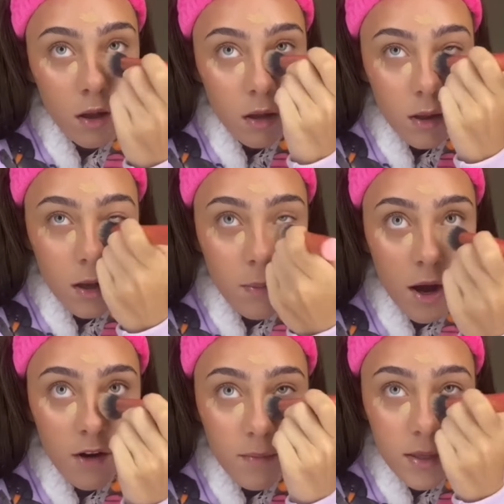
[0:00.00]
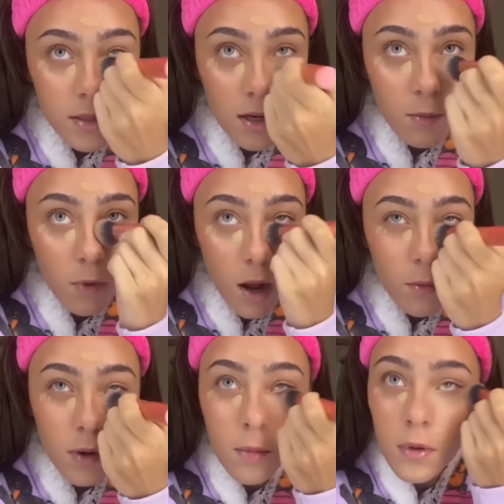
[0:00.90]
Like a part of me is like, why would
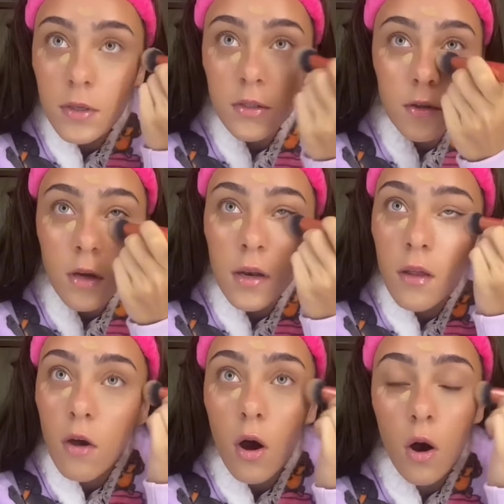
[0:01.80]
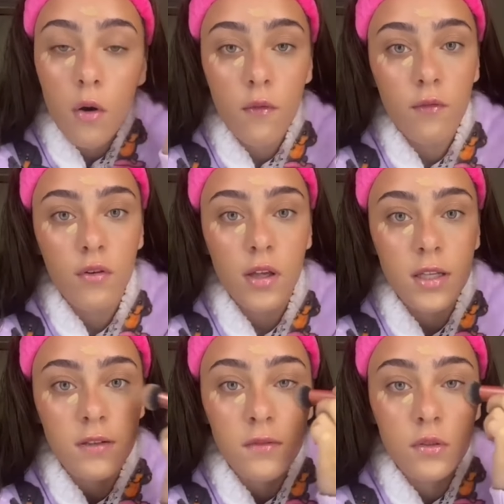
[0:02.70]
I want to do another whole 4 years
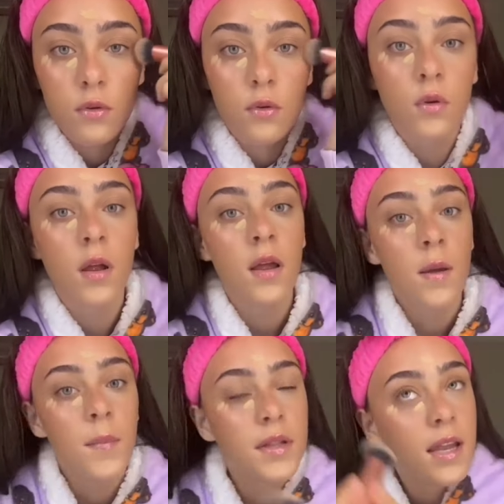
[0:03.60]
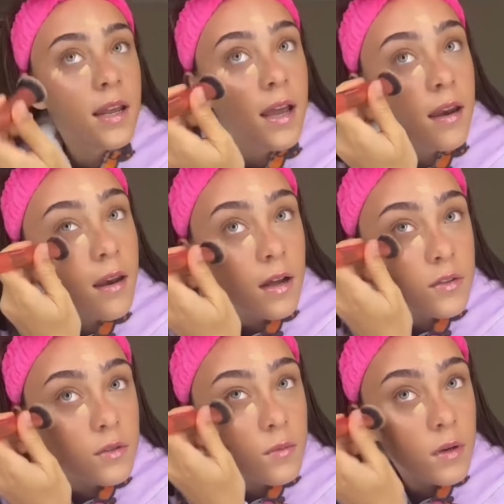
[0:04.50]
of school? But then again, I
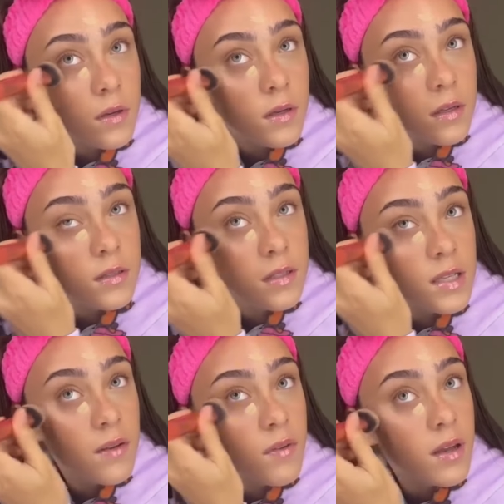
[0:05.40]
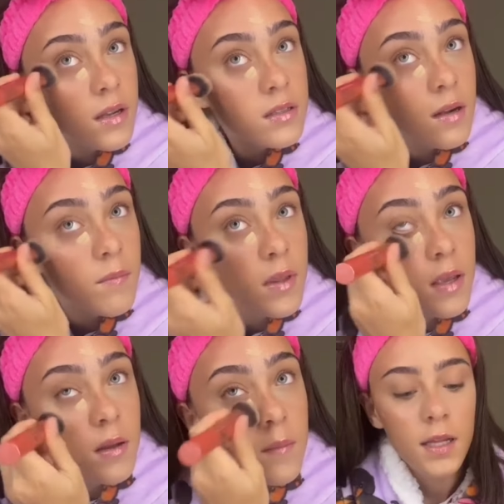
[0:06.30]
do want a certificate in something.
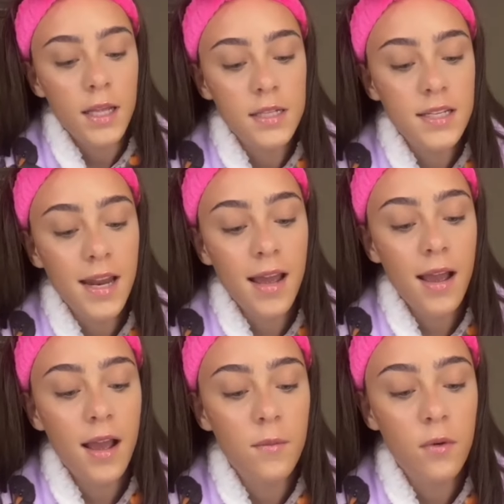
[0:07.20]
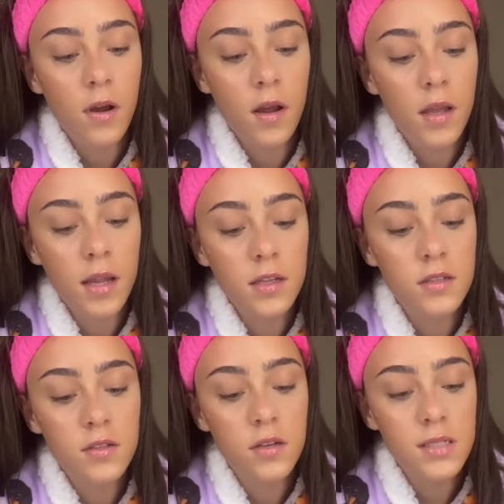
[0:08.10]
Yesterday I had work and as
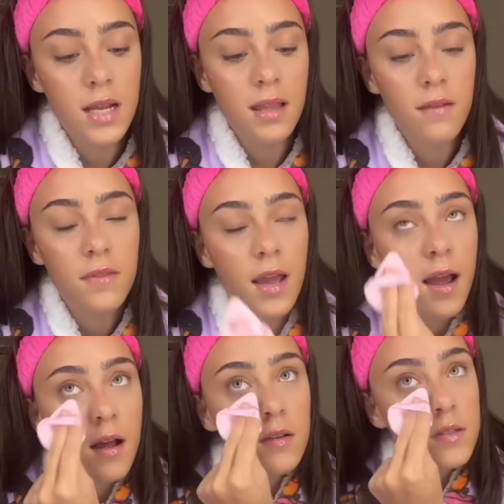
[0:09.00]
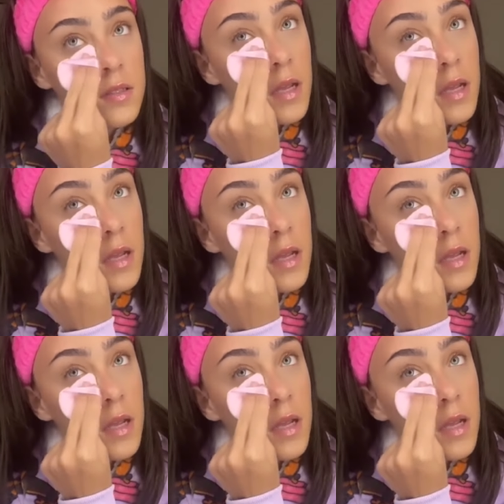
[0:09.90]
soon as I left the house,